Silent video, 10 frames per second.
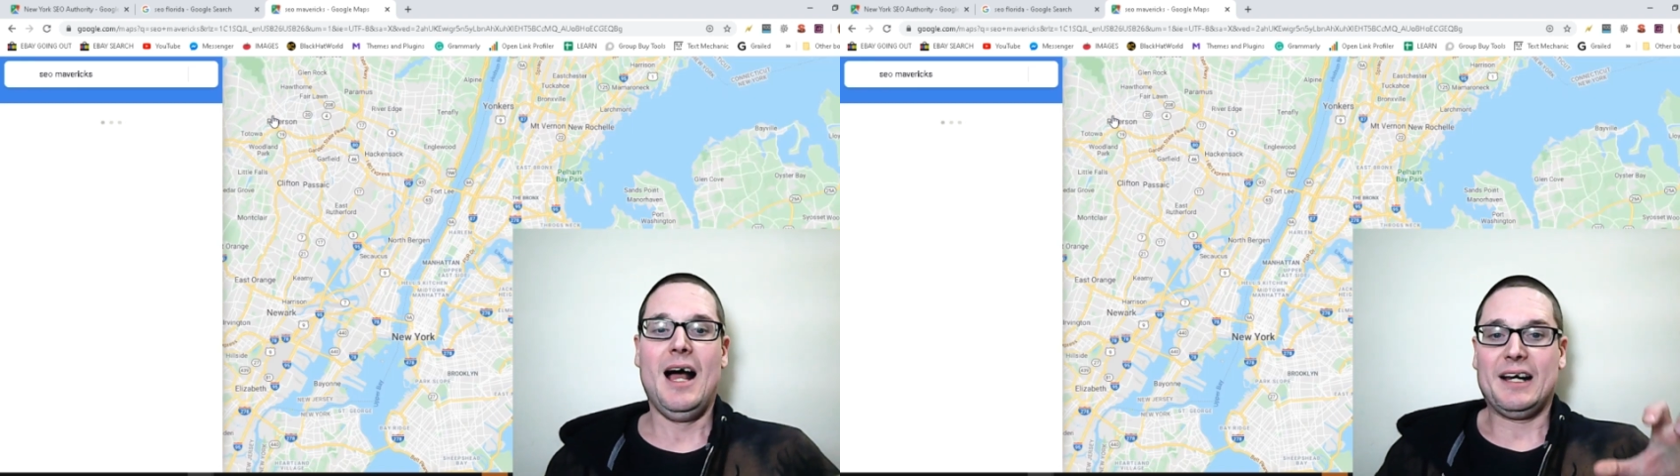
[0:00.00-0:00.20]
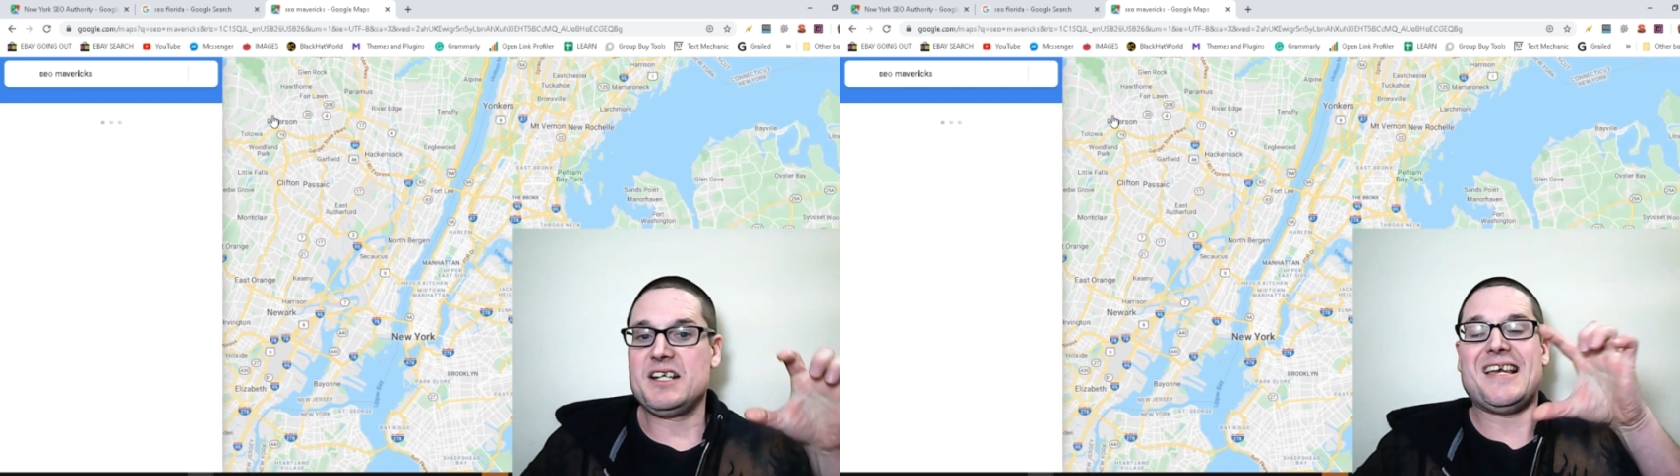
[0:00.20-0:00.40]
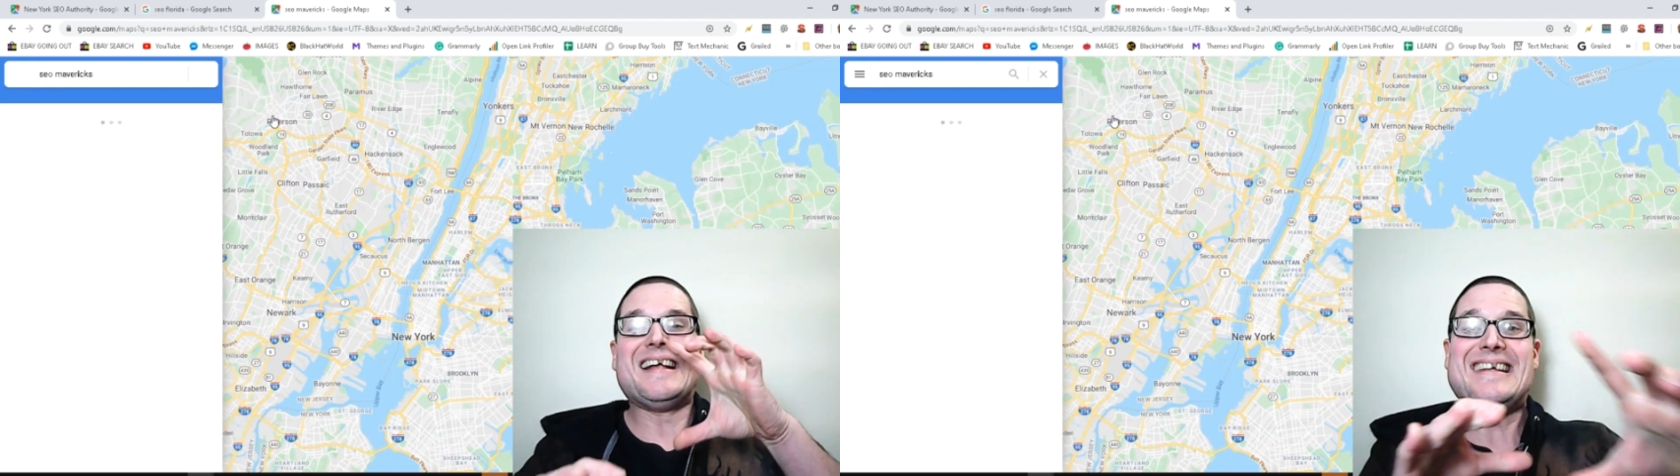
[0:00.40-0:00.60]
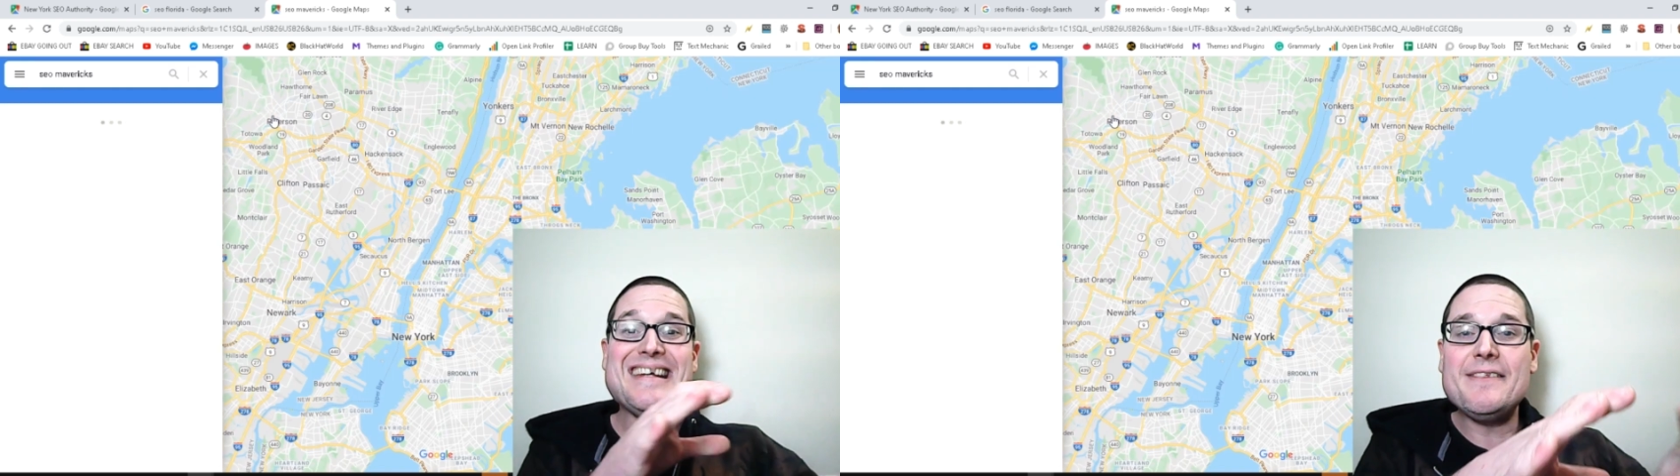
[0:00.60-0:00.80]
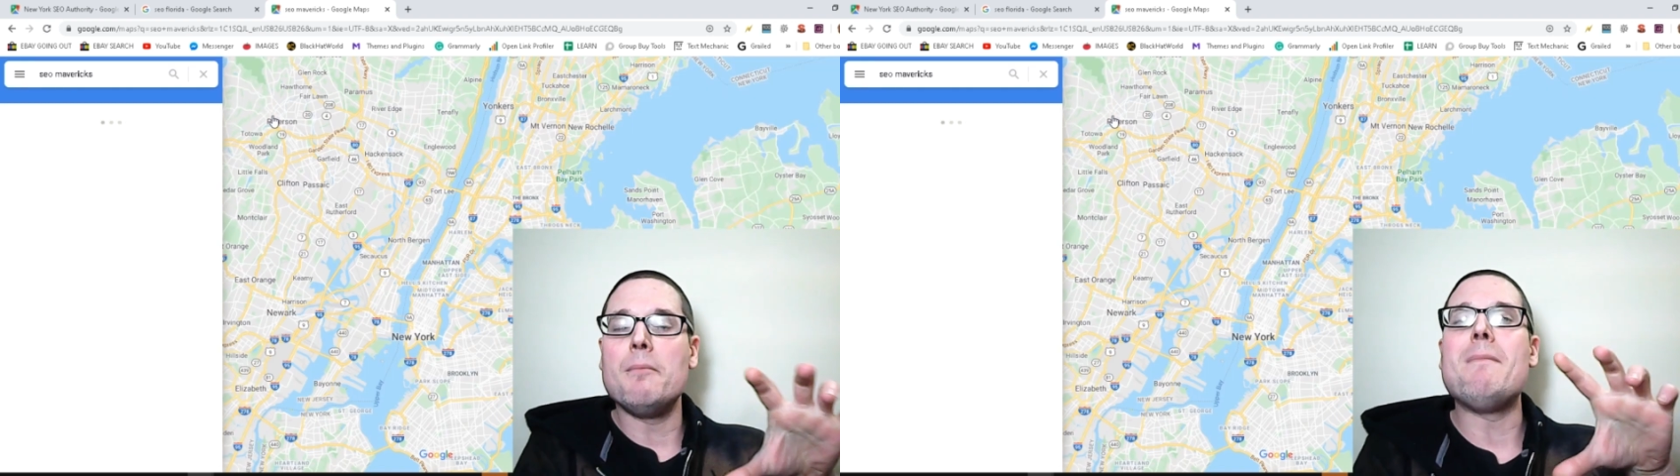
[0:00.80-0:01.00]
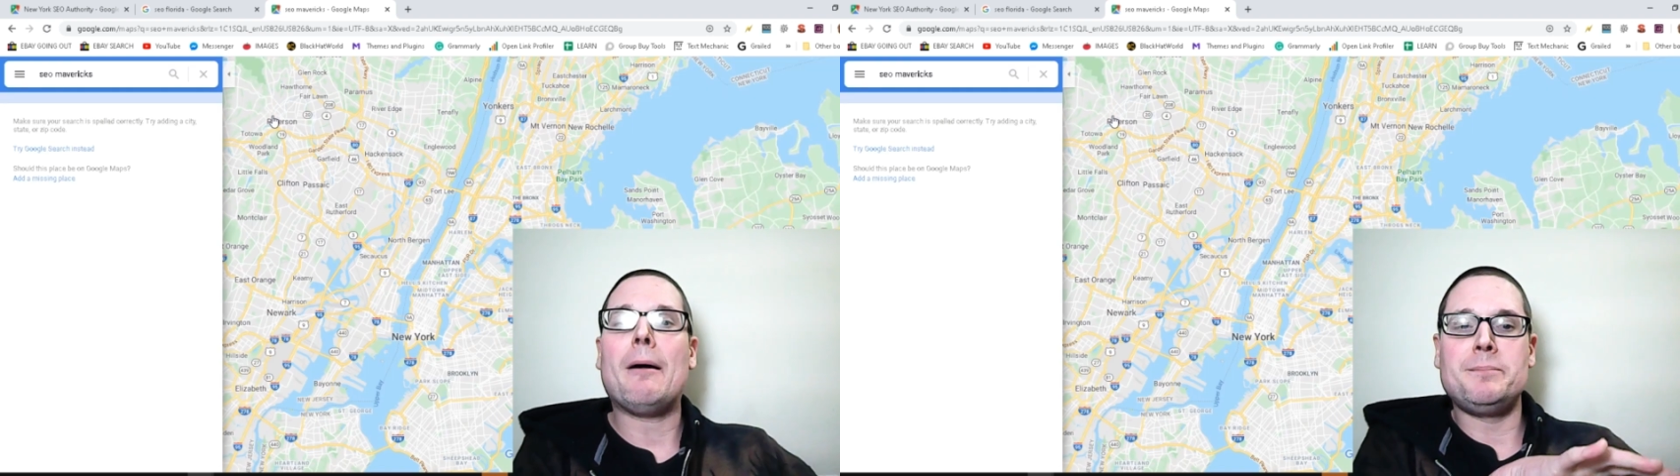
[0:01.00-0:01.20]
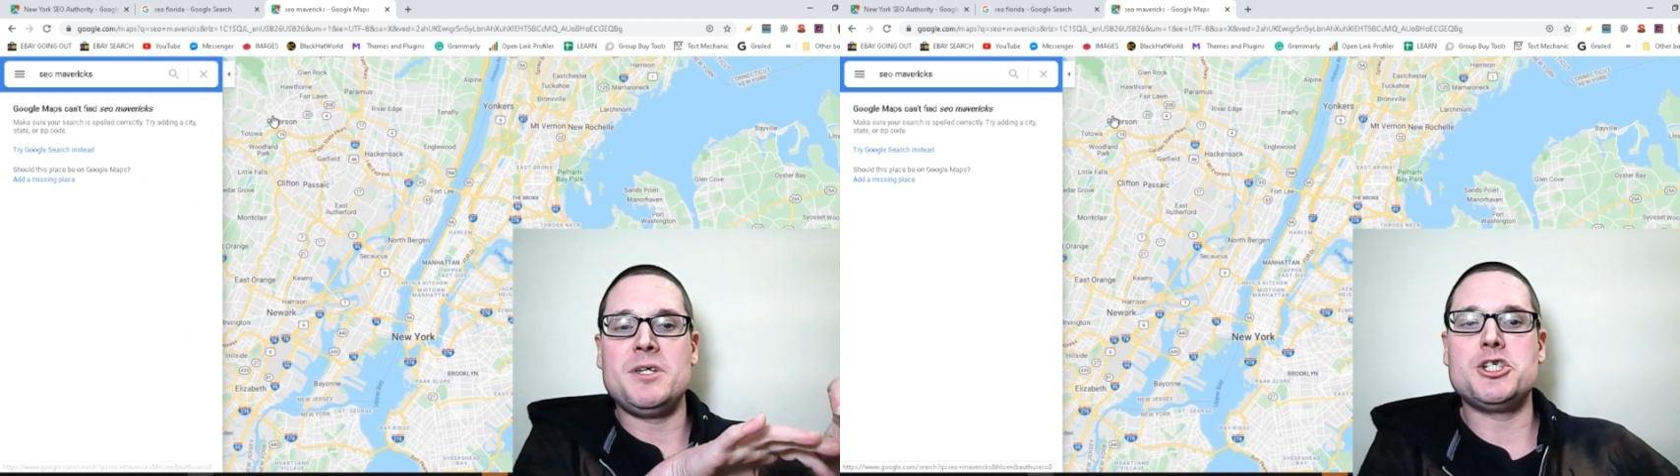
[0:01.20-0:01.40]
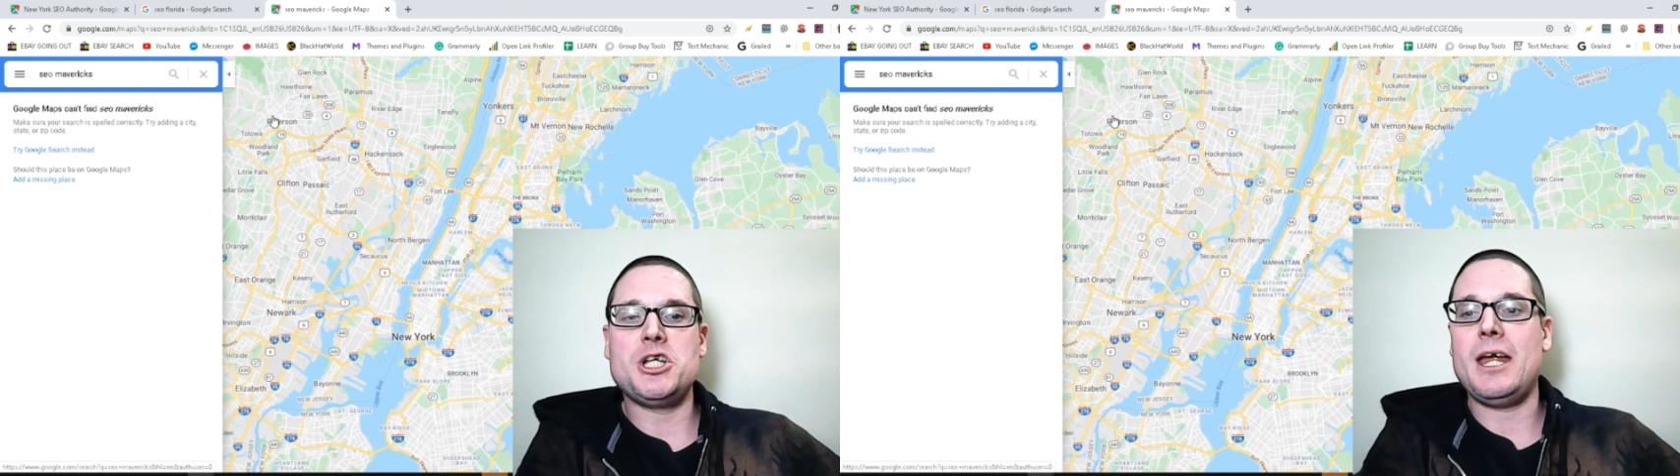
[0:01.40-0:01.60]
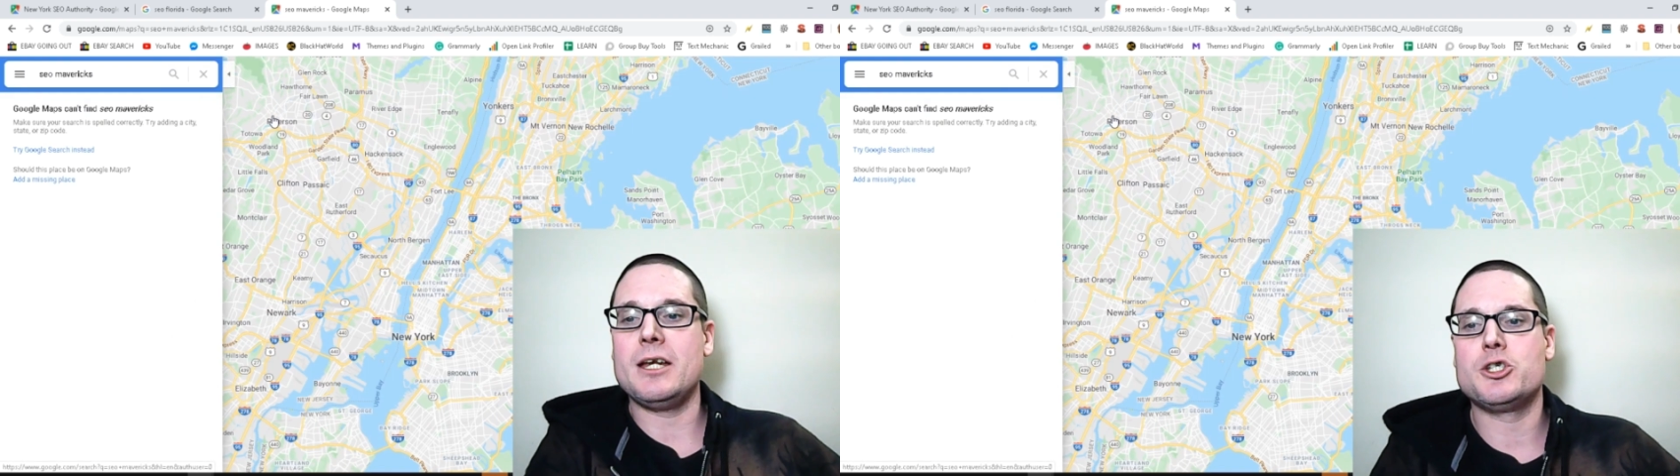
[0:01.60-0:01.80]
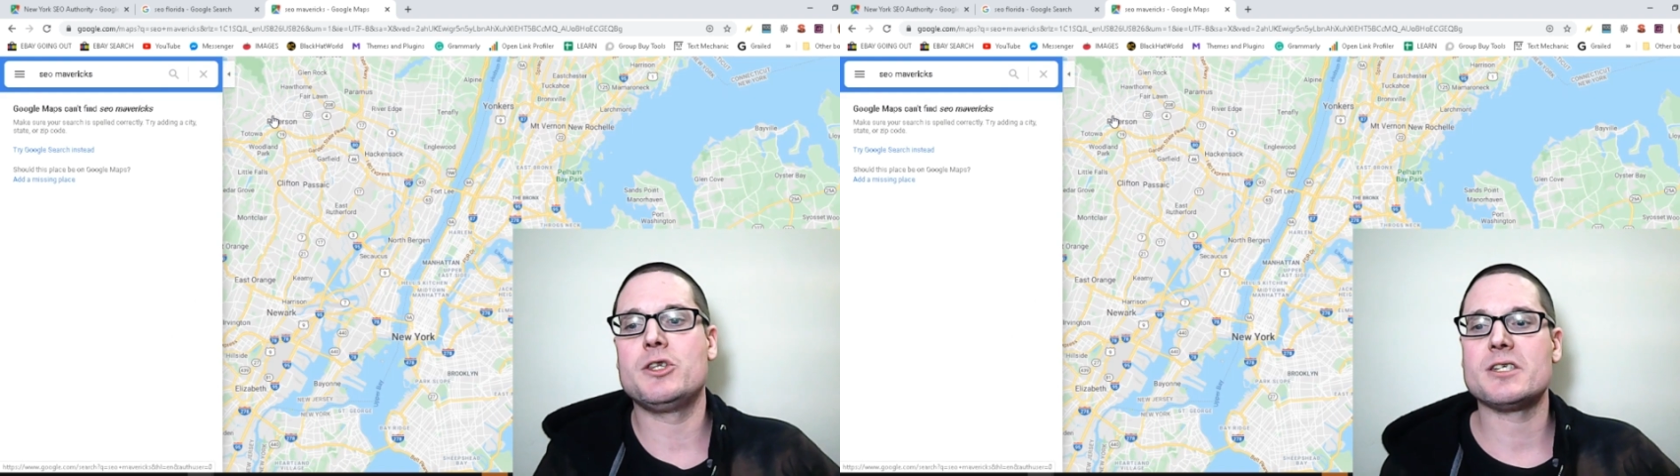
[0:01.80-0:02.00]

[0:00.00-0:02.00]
because I need the map to change.